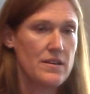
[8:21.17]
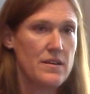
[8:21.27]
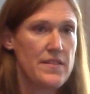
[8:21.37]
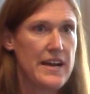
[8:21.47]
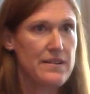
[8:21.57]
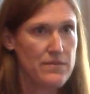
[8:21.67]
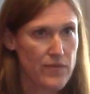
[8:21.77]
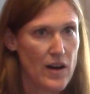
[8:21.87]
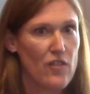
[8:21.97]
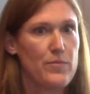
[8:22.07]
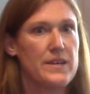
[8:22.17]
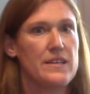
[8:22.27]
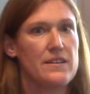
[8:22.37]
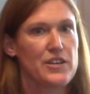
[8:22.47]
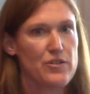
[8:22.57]
their involvement
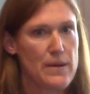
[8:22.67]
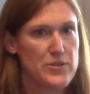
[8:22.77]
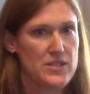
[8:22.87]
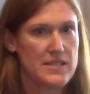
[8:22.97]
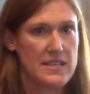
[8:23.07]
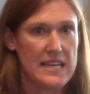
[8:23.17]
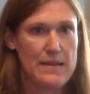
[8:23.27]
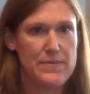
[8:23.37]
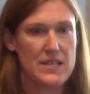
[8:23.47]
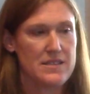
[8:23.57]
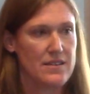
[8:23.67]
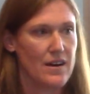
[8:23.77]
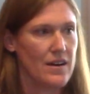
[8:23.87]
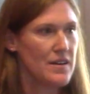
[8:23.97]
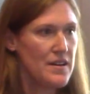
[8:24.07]
in a corruption scheme that
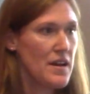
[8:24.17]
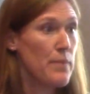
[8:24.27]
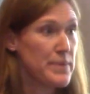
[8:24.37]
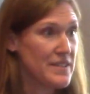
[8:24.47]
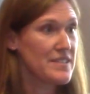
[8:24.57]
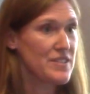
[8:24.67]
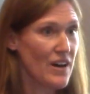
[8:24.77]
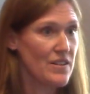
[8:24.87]
saw $1 billion